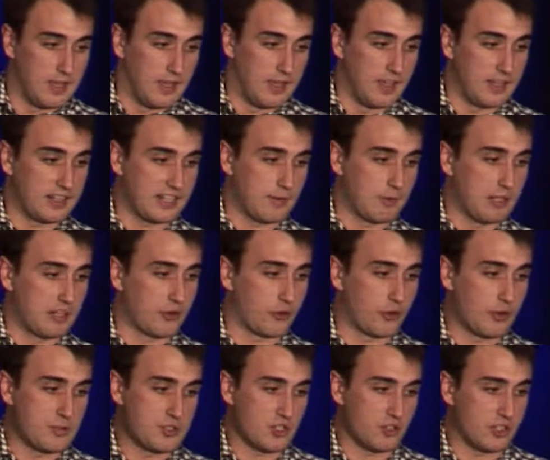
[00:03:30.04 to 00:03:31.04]
LGAML
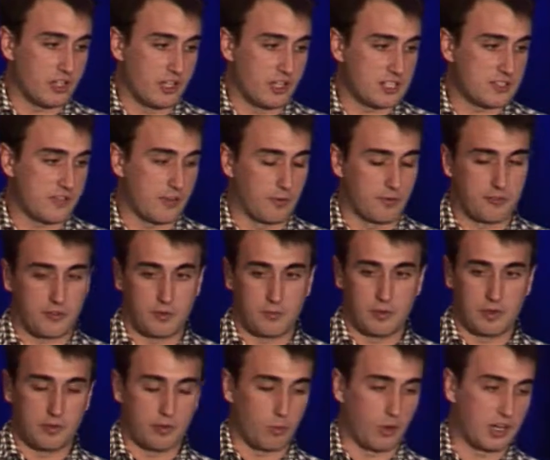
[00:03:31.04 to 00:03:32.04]
decryption keys from
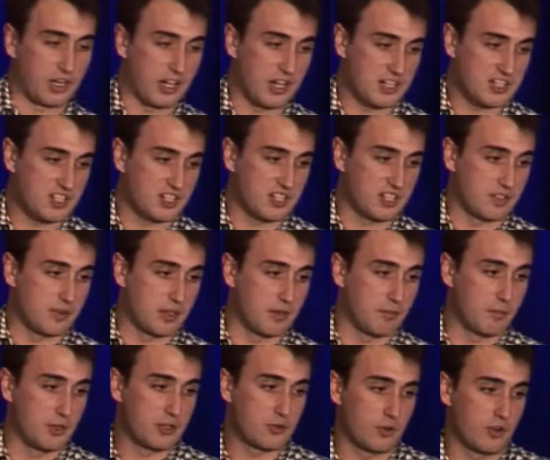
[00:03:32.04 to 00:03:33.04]
level 1 caches
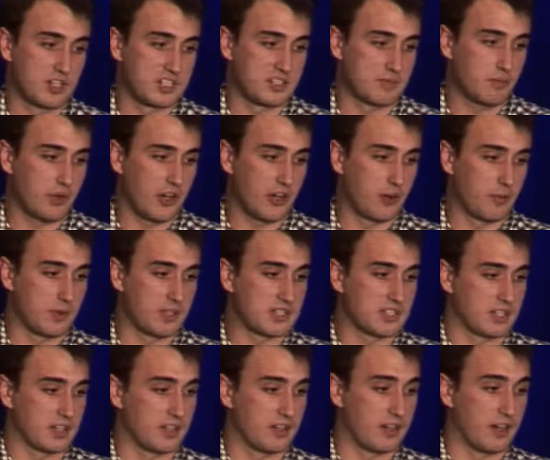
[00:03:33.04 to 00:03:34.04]
in virtualized
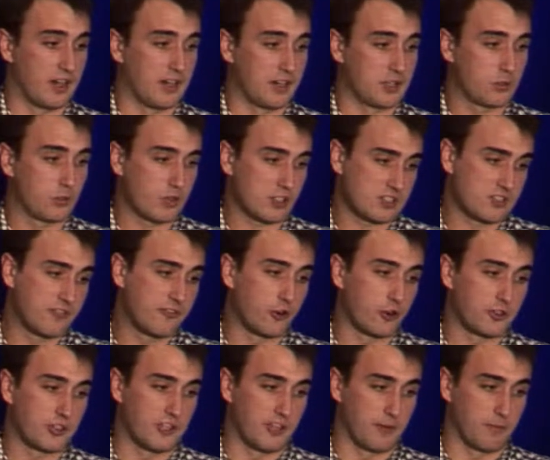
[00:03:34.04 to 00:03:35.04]
environments, and in
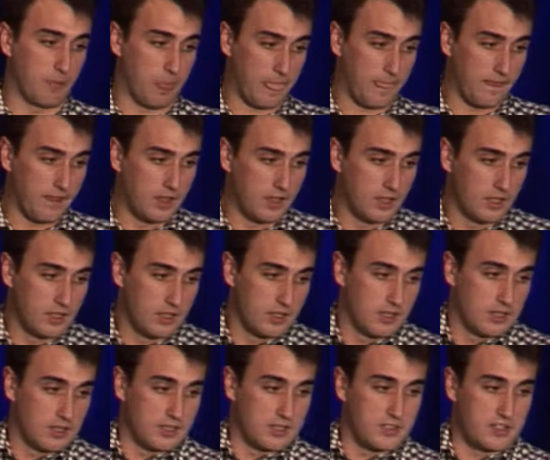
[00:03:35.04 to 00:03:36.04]
2014,
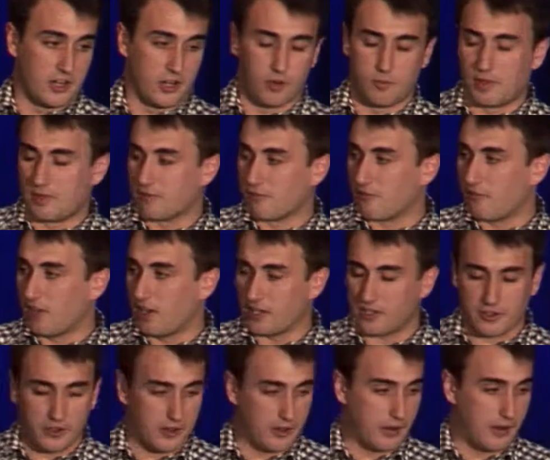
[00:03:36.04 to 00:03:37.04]
Jerome and
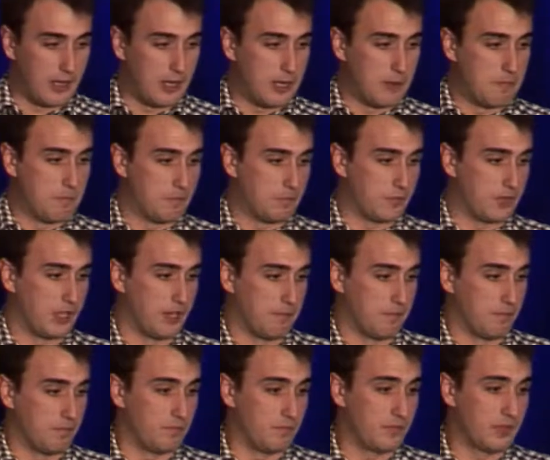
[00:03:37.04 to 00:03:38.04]
Falkner, yeah,
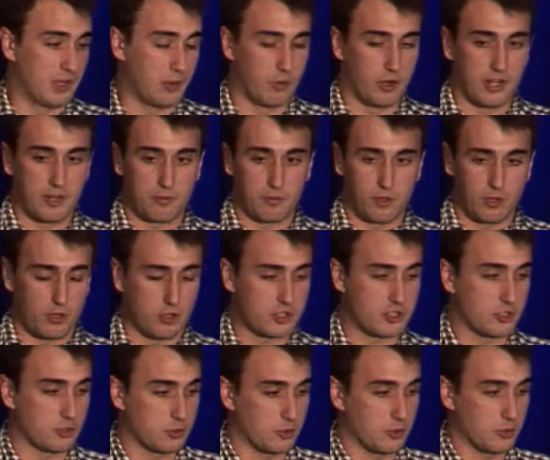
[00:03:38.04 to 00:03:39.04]
they were able
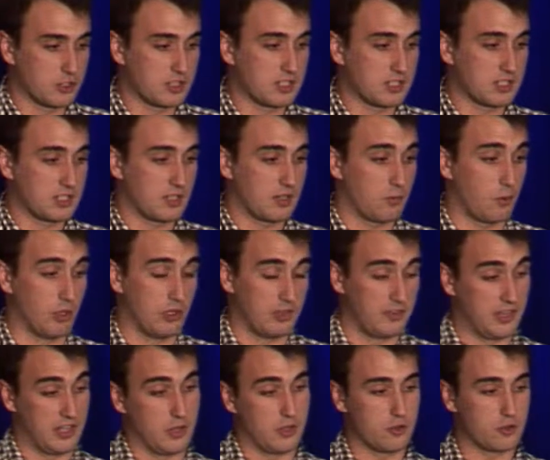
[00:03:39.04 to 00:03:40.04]
also to use, well,
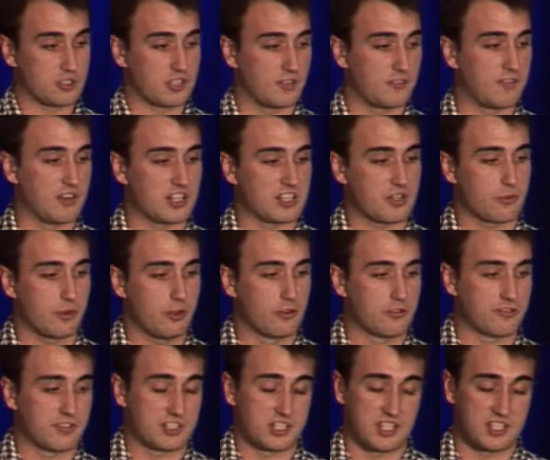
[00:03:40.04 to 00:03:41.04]
they used the flash and
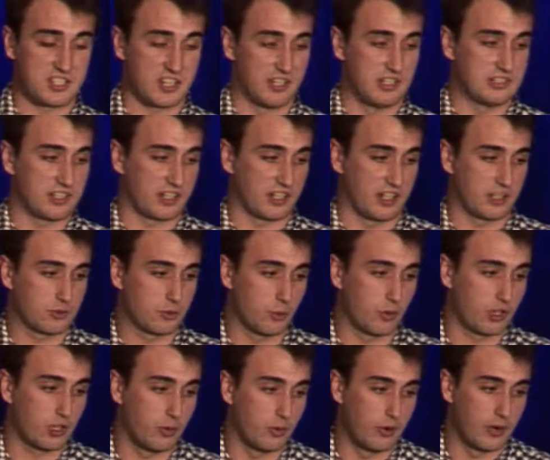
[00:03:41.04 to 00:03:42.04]
reload side channel technique to
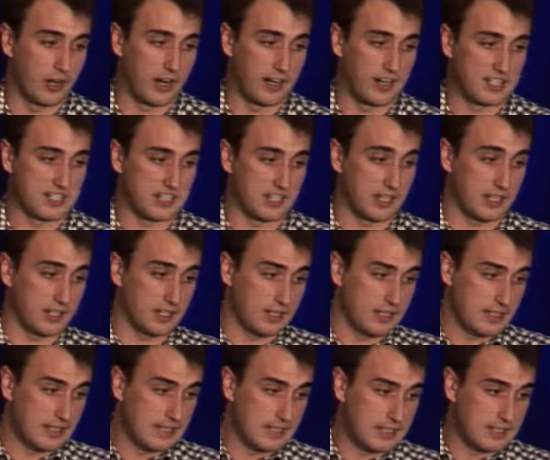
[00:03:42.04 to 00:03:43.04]
recover RSA
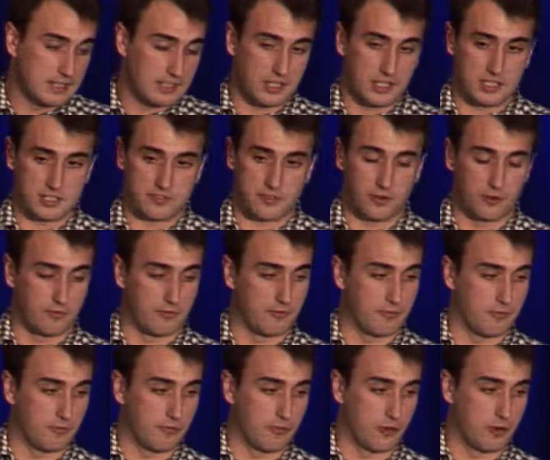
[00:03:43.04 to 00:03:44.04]
keys from